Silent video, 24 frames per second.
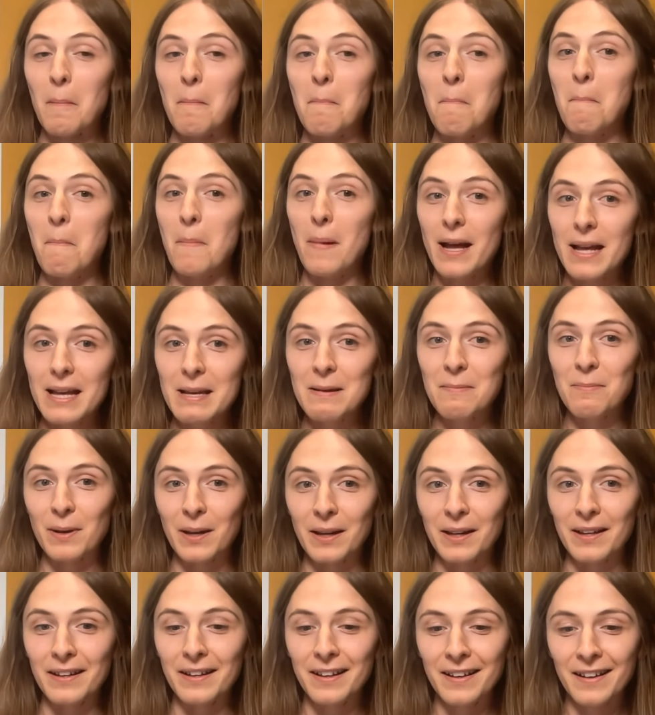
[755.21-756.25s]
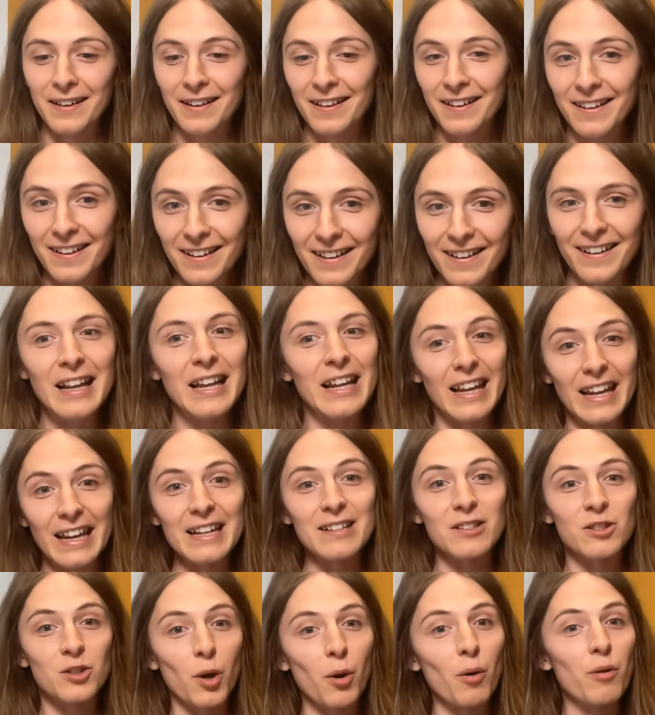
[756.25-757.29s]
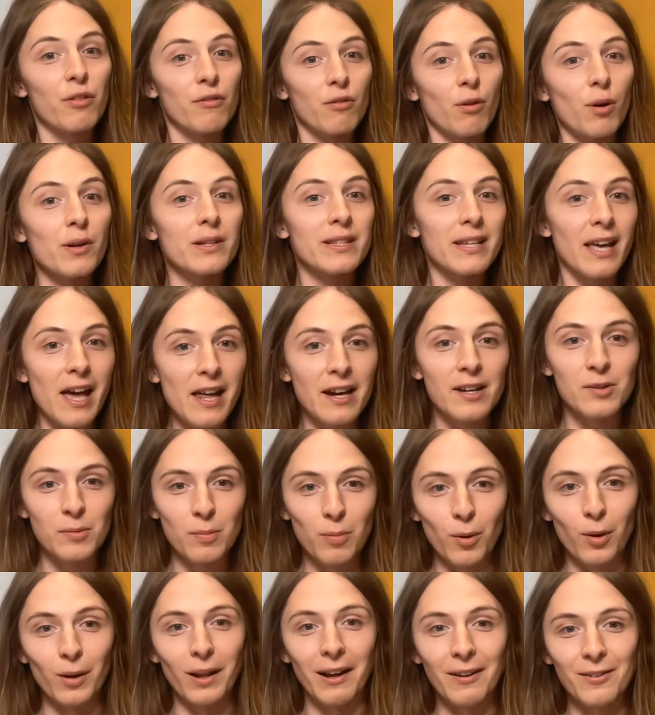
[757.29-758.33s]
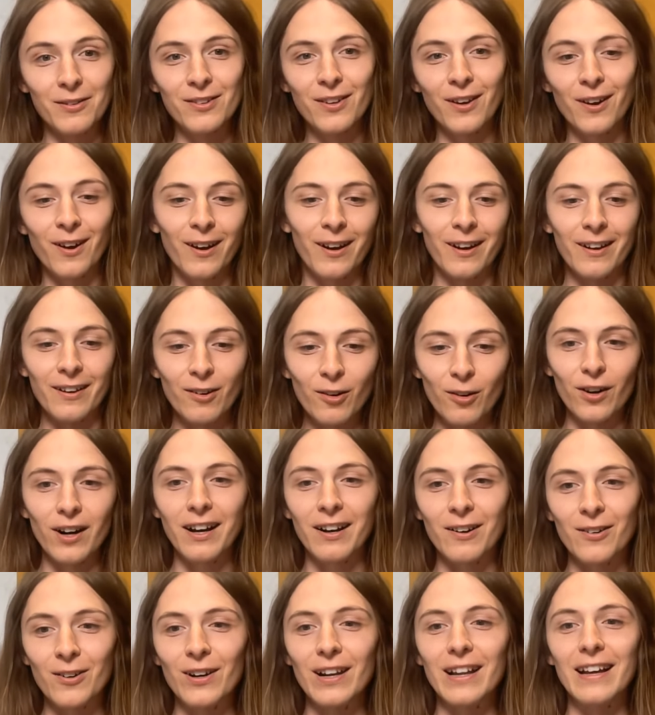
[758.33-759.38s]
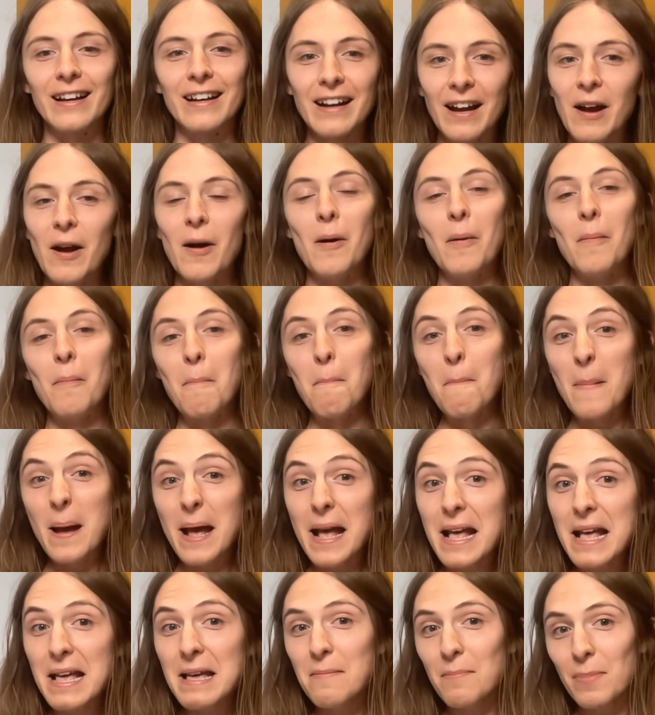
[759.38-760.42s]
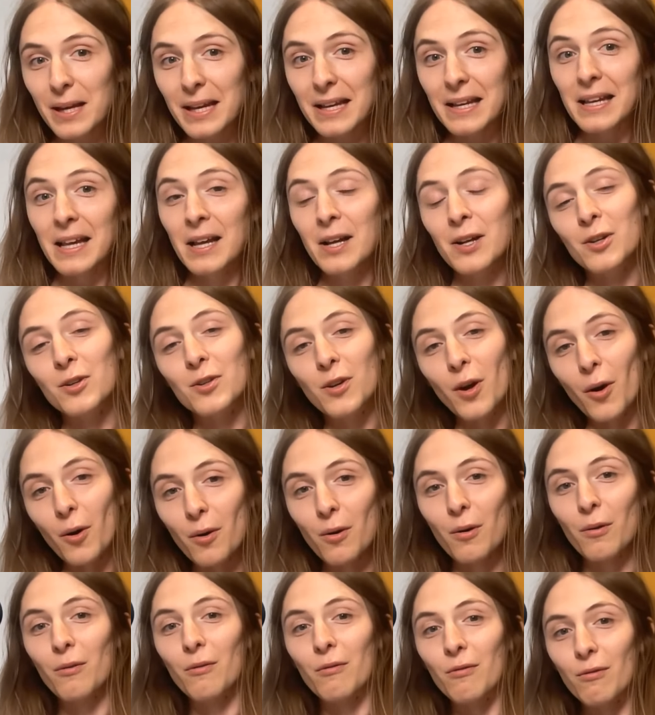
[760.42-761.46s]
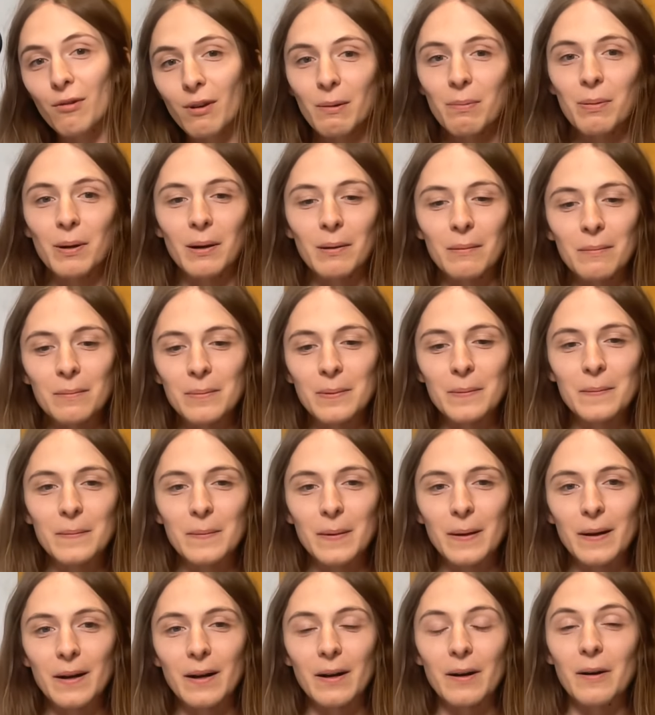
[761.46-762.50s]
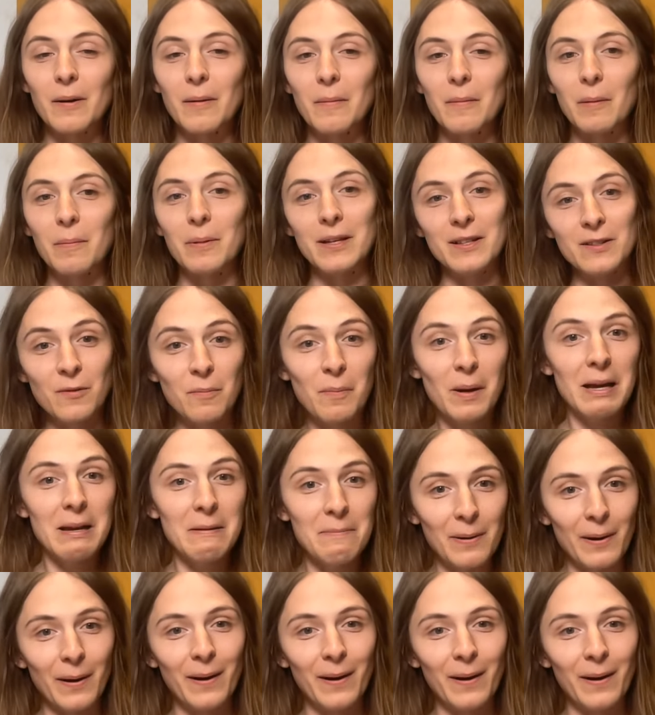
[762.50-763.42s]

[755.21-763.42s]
maybe let's go and throw a tennis ball outside, all right? Or like, maybe don't rip up uh, a piece of paper,